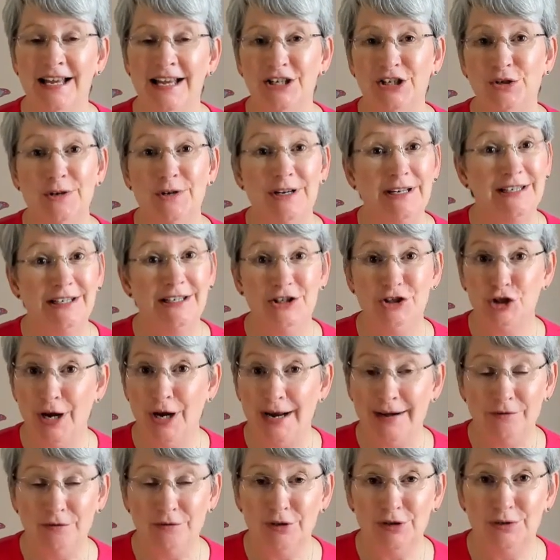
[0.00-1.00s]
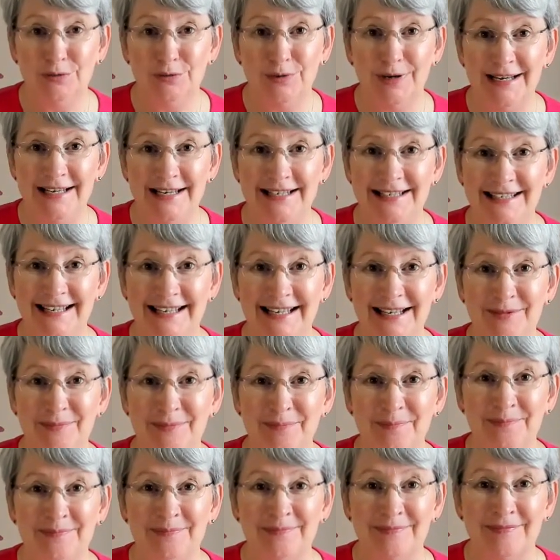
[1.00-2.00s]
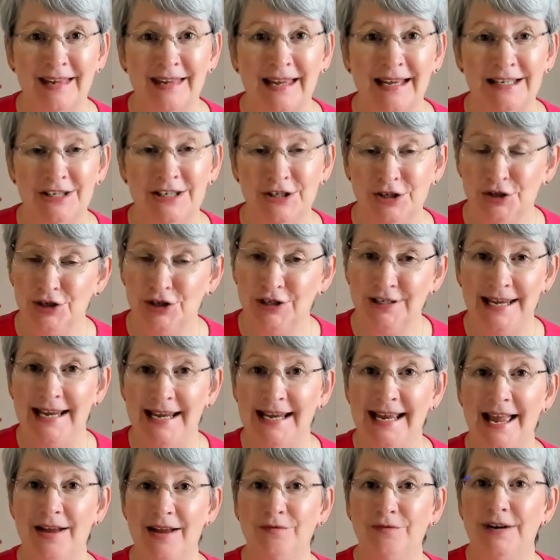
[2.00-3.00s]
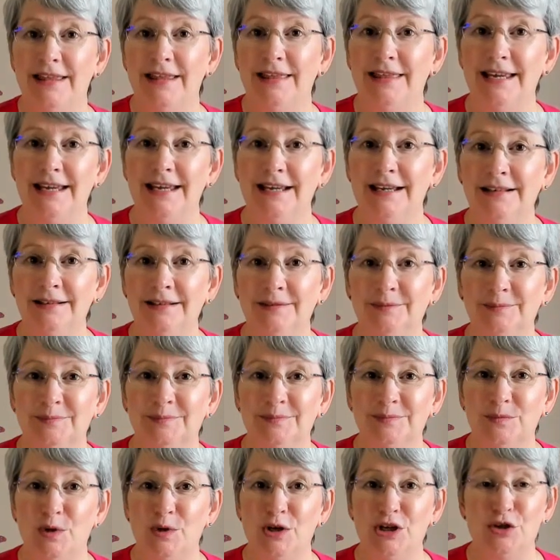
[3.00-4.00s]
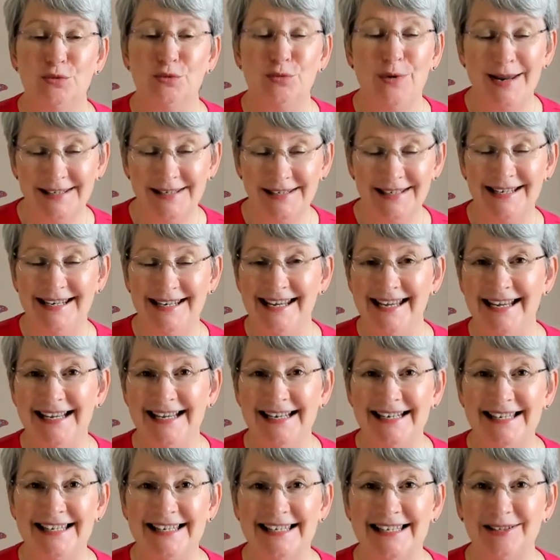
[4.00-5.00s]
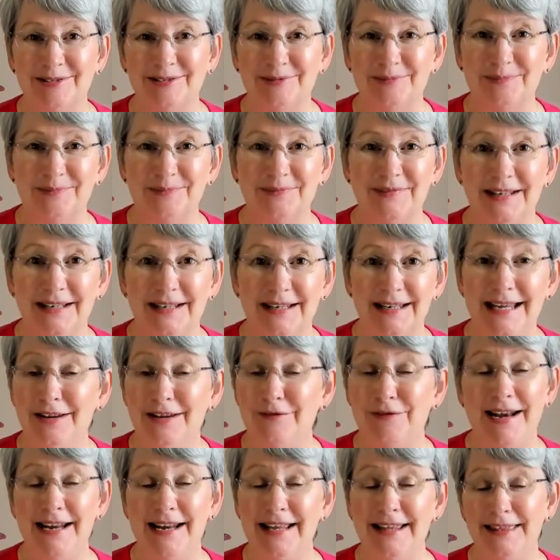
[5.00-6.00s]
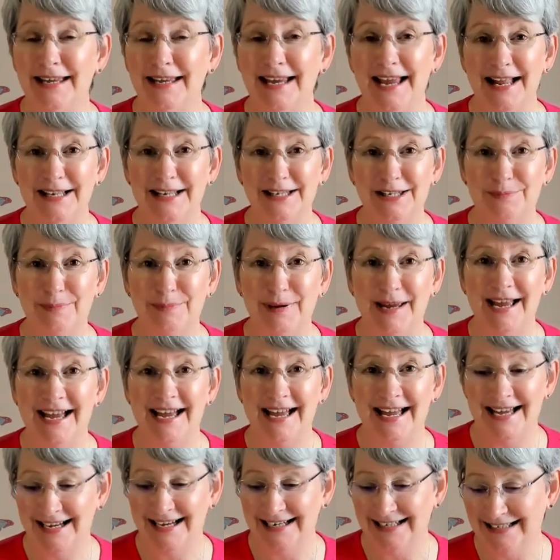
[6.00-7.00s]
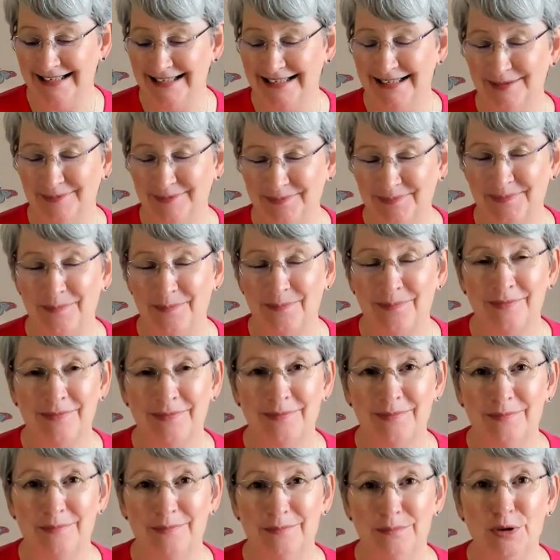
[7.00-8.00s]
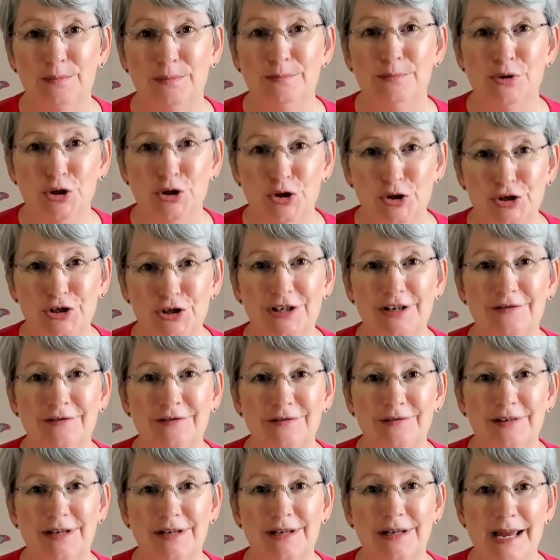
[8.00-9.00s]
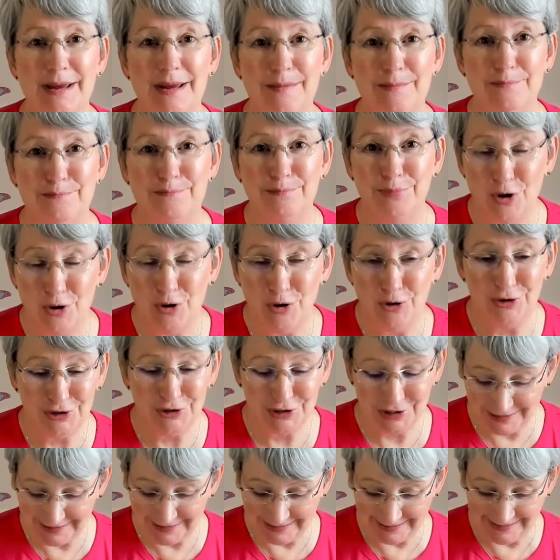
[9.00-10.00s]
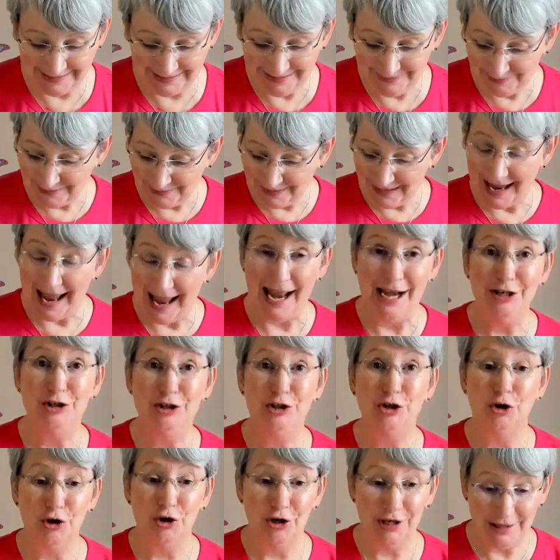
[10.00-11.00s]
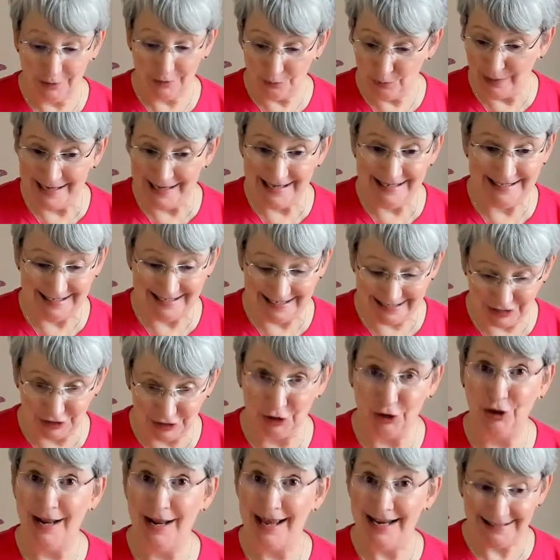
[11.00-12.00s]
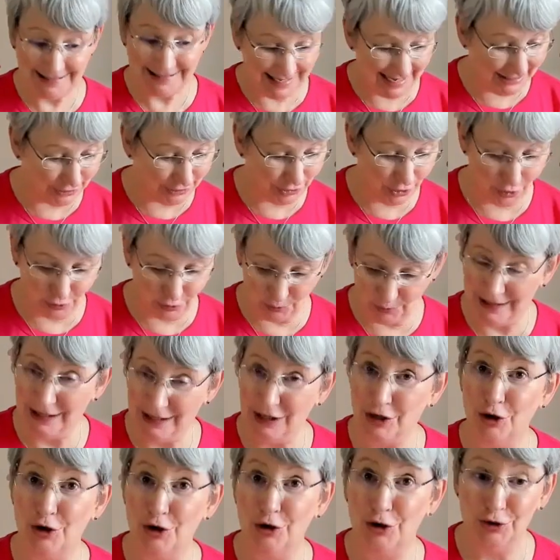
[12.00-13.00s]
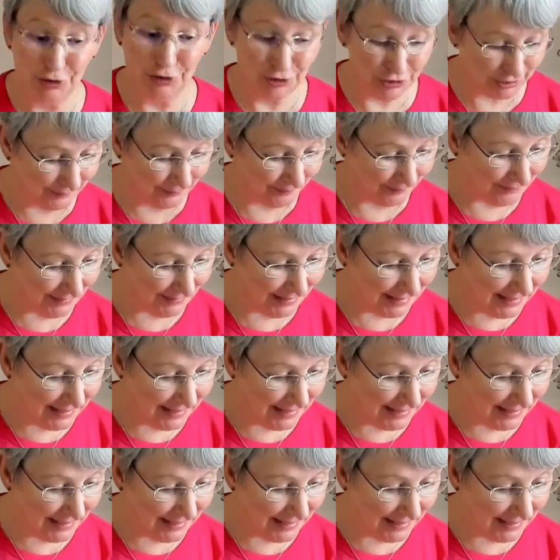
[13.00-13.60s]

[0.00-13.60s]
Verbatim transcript: So it's a general reading. So take everything which resonates, leave anything else behind. But most importantly, enjoy the reading. So let's get on with yours.